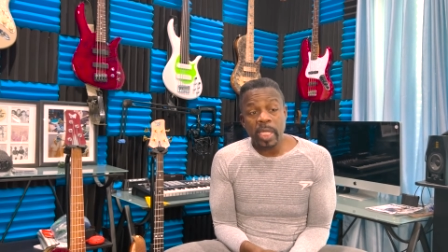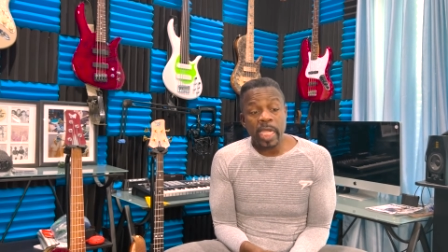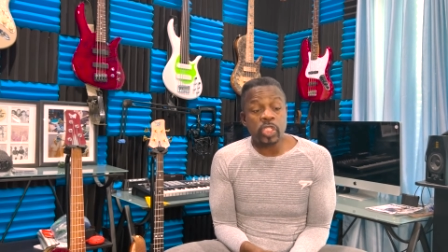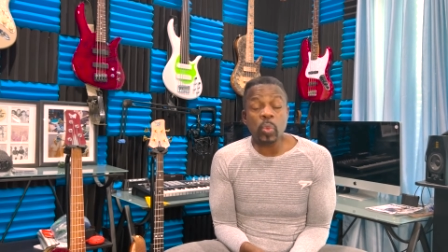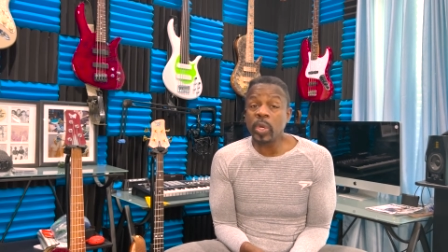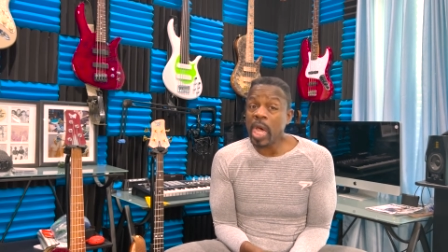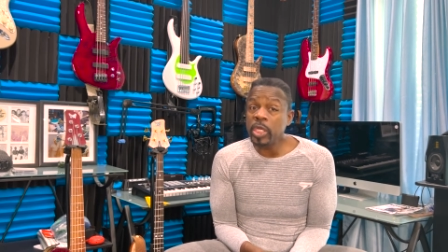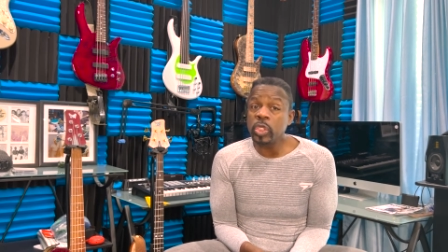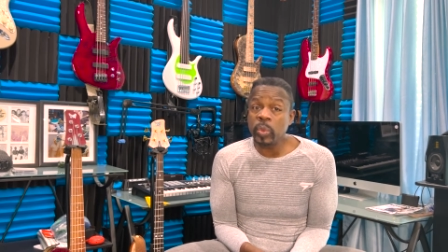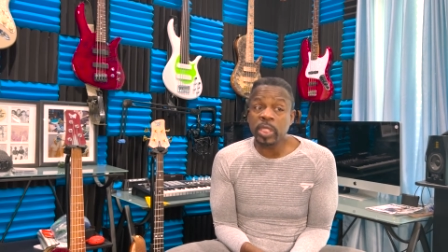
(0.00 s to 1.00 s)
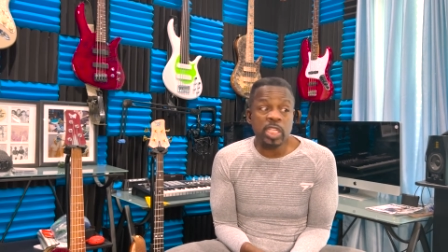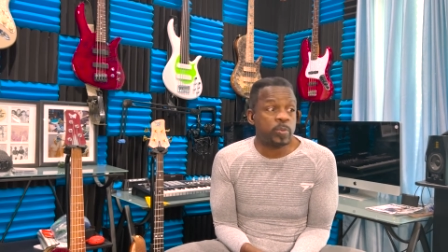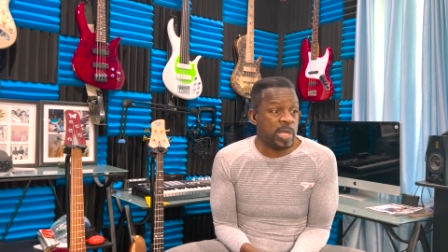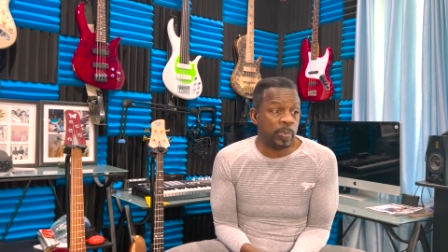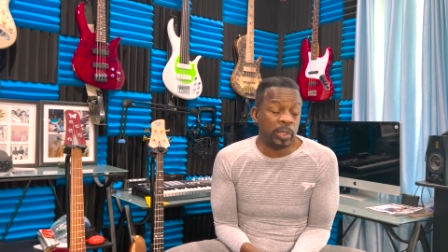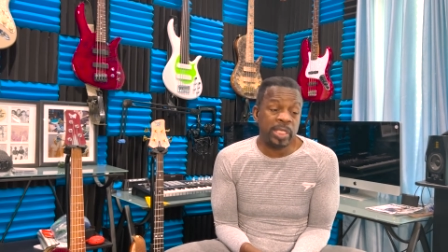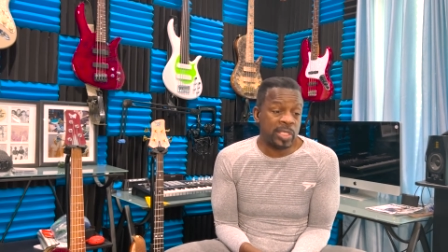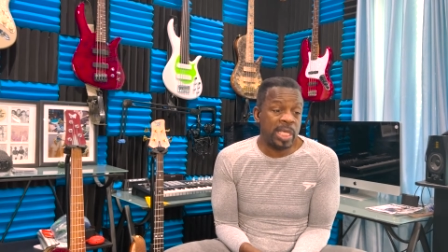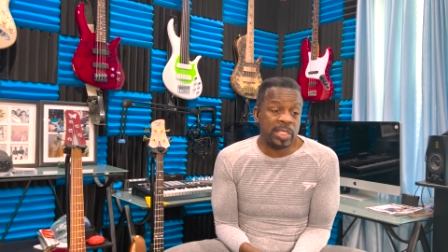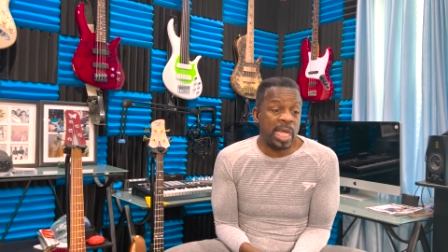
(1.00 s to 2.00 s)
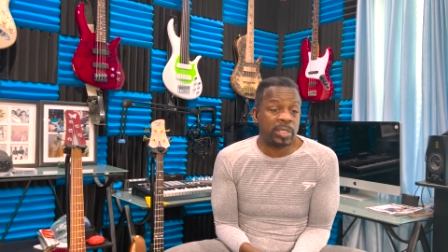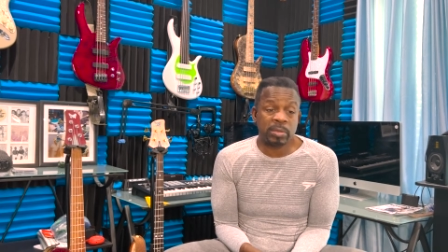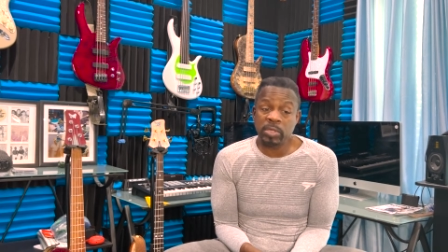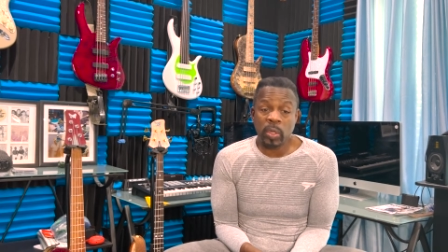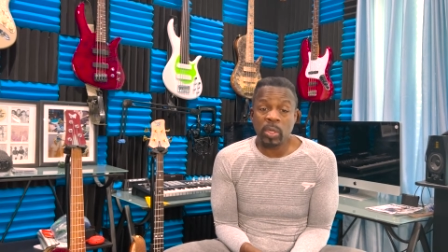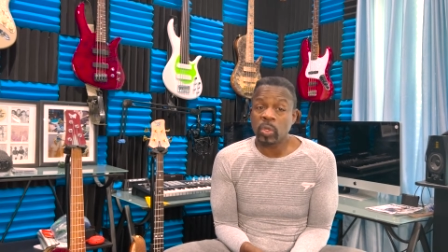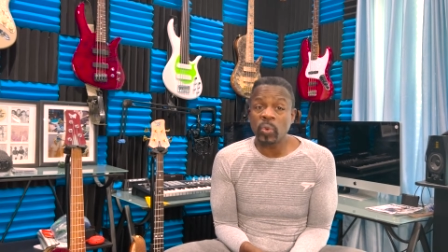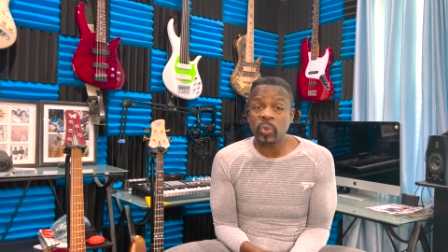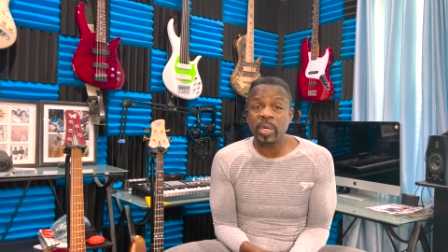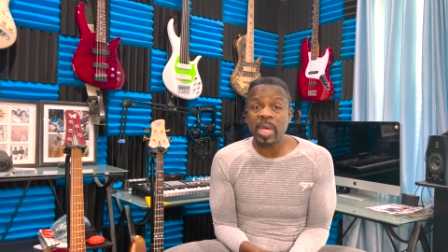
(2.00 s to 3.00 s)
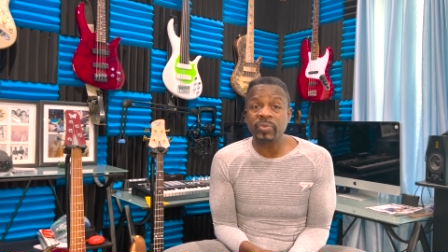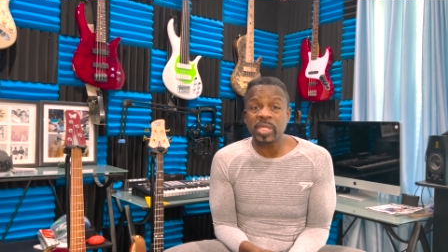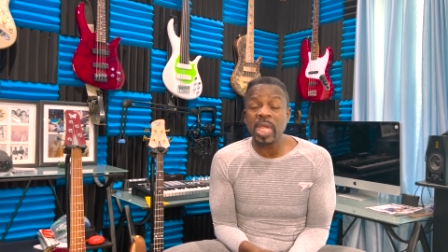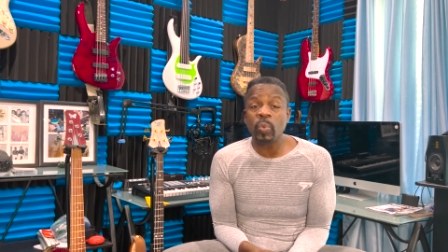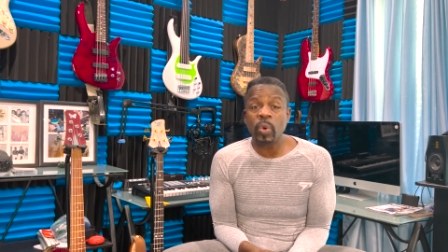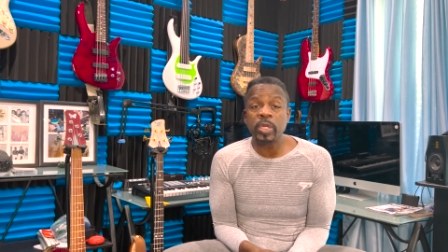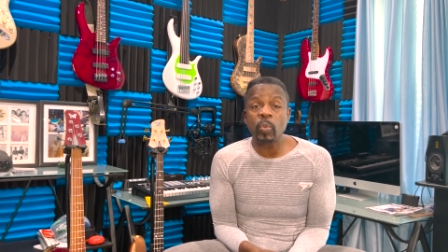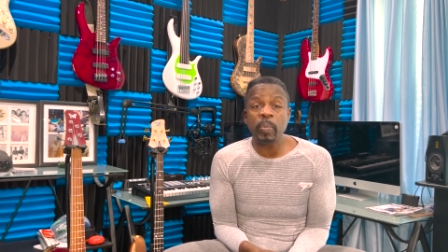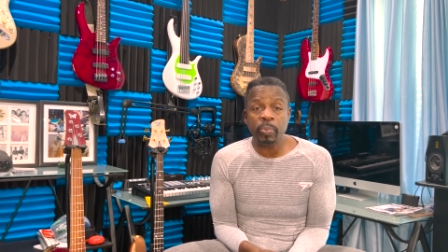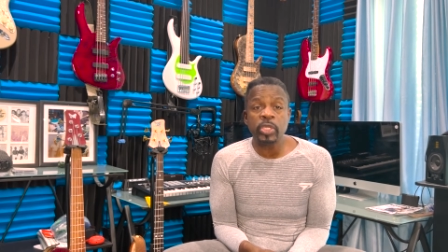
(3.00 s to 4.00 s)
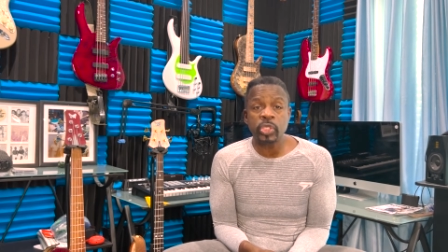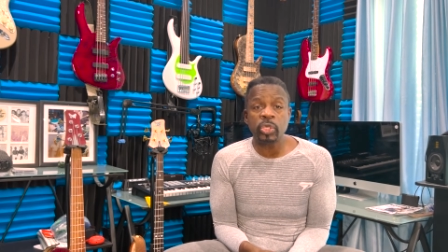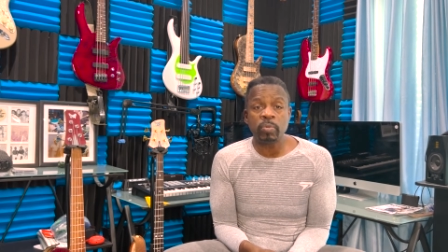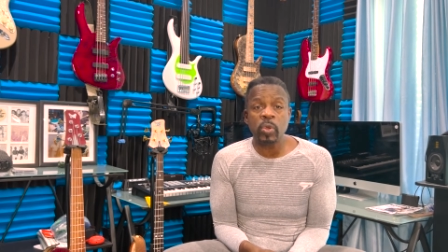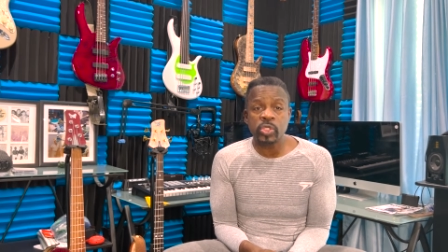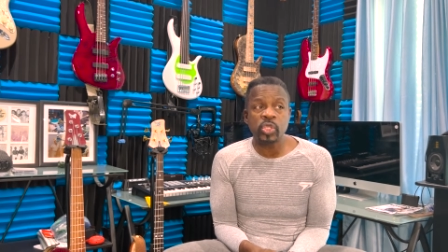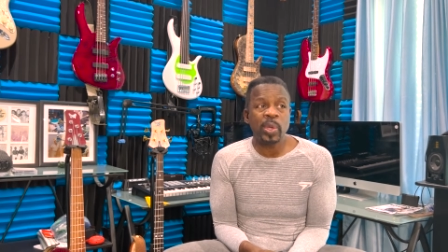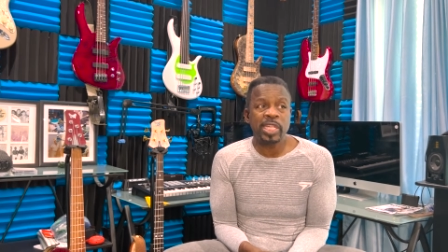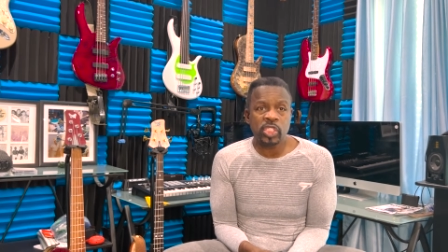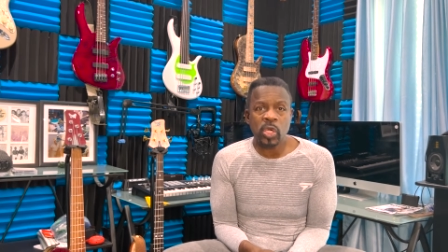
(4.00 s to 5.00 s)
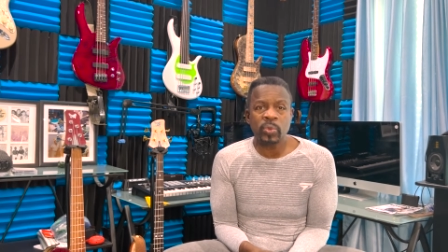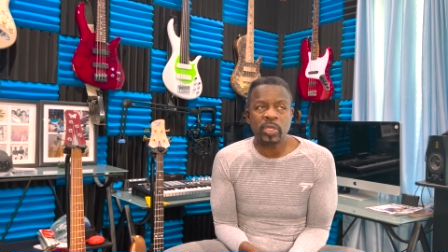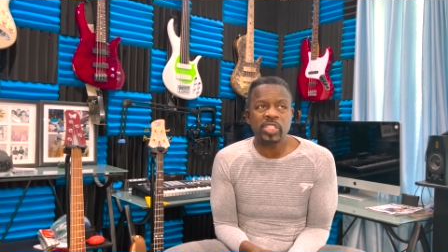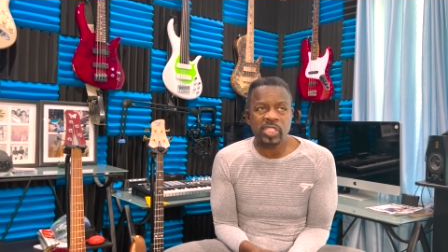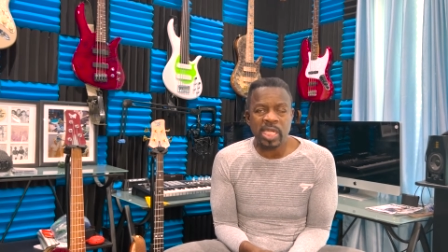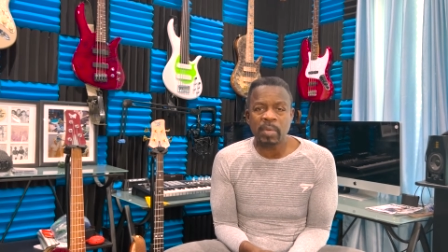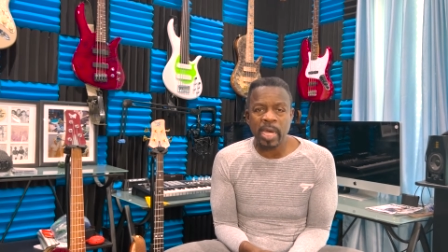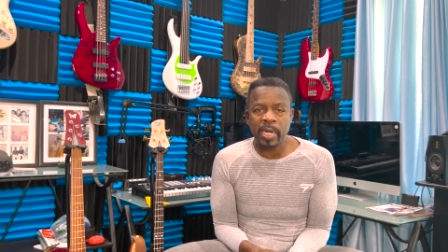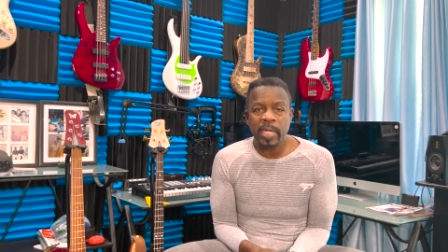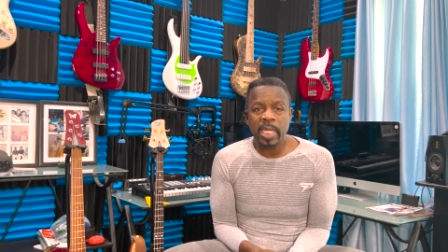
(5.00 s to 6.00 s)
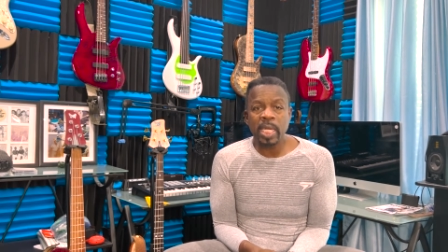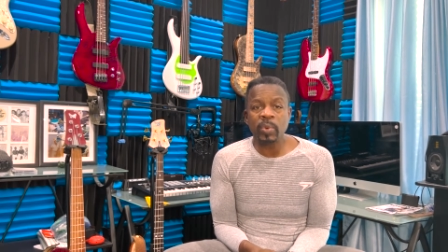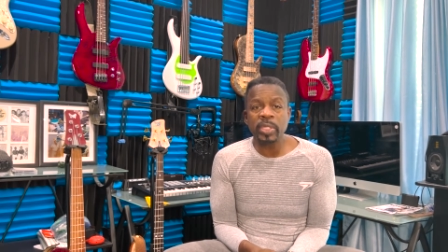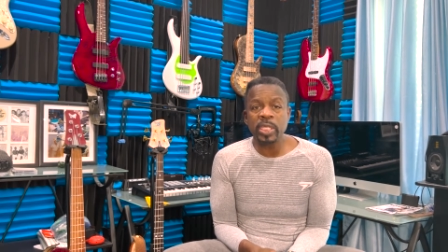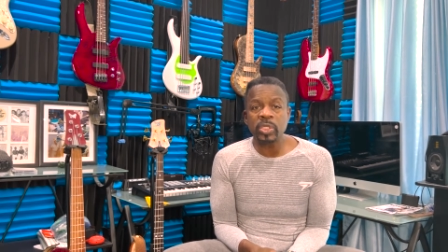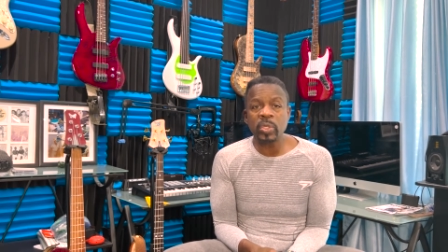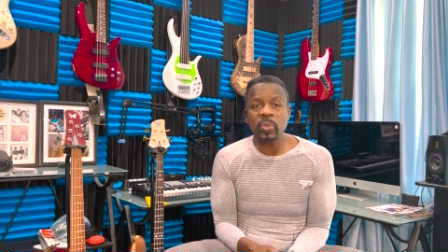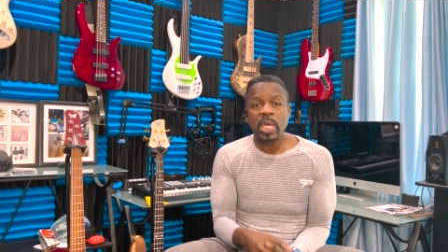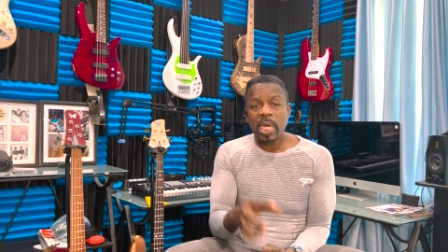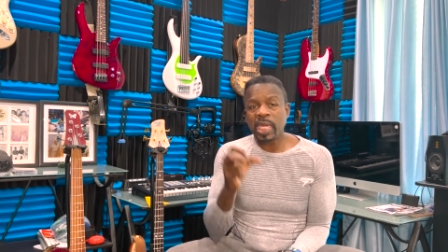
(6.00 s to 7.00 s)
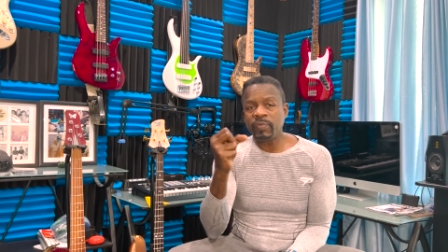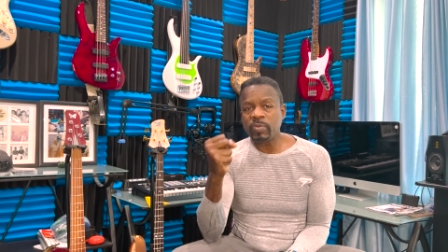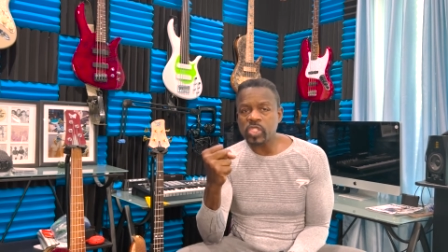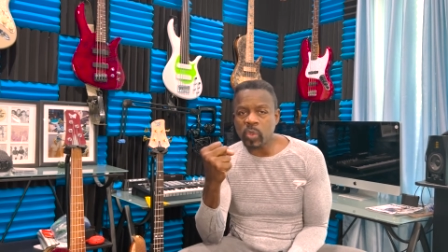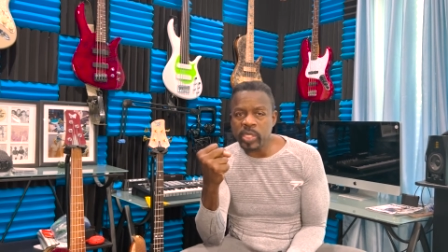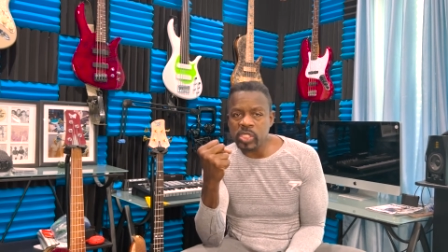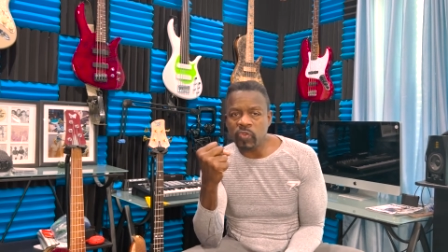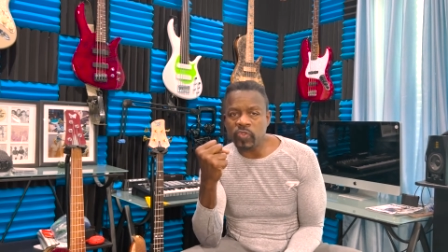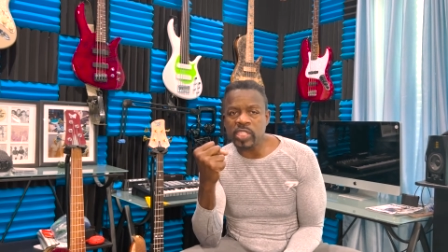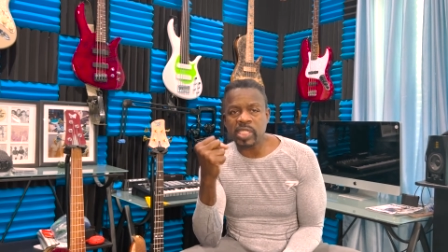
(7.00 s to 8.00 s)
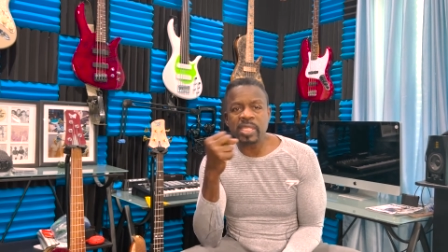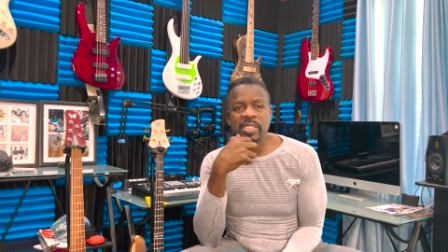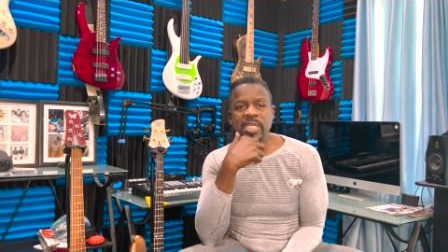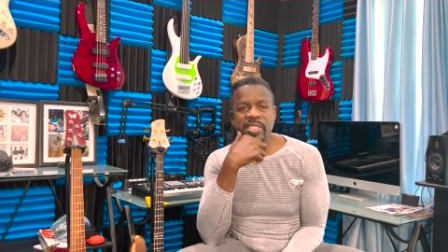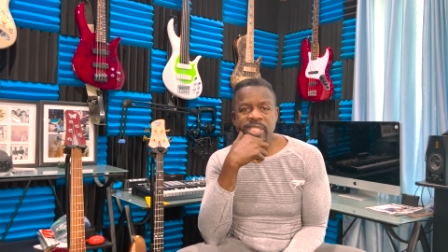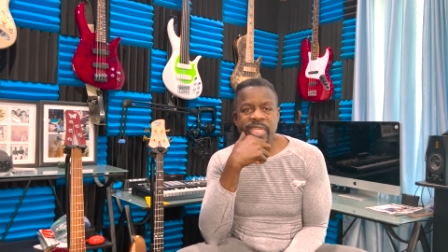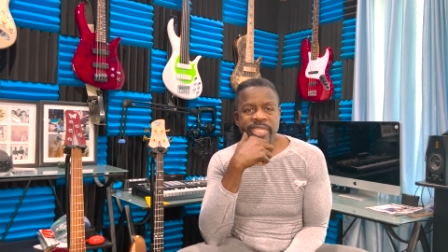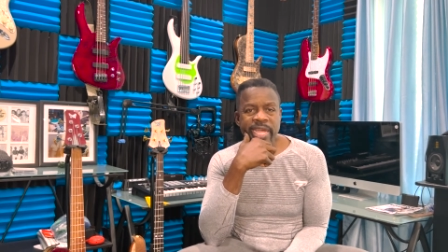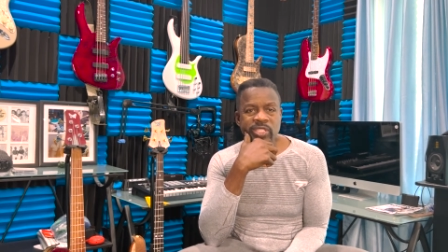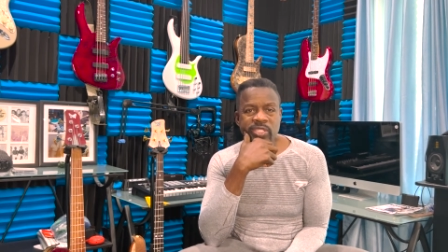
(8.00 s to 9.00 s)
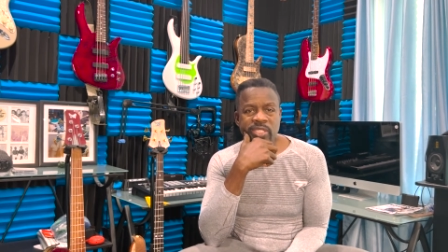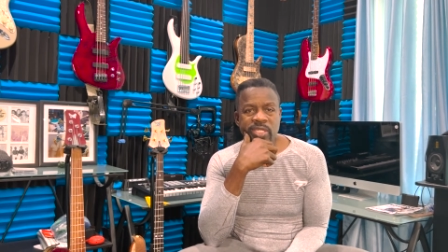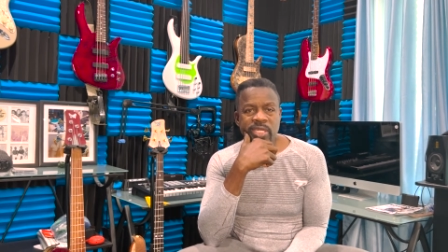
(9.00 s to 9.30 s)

And so what I do with these people is, is I'll, you know, I'll go through and I'll say, what, what brings you your most joy? Let's go there. Let's think about it. And when they do, I'll have them squeeze their fist and, and say yes.